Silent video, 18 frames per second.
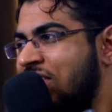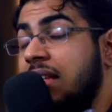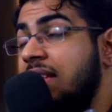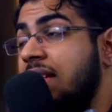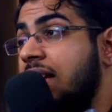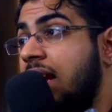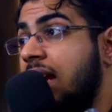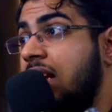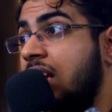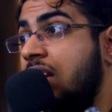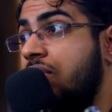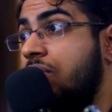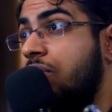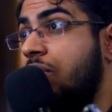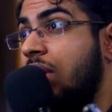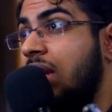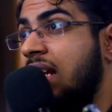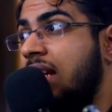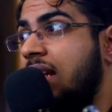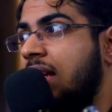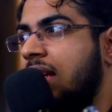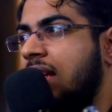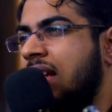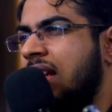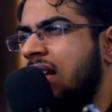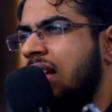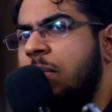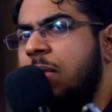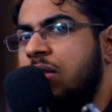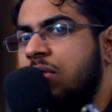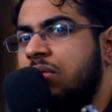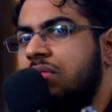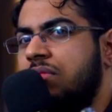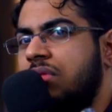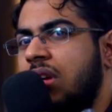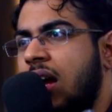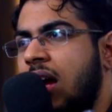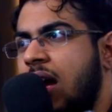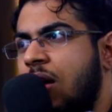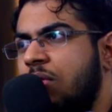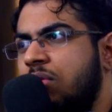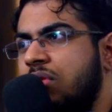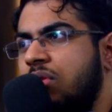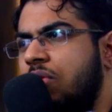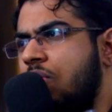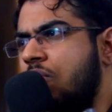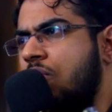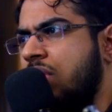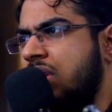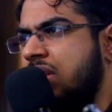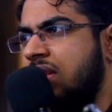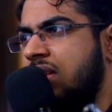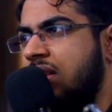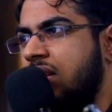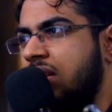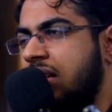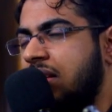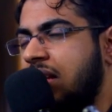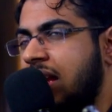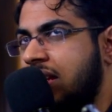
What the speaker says: I think I need to really think about how to code, right?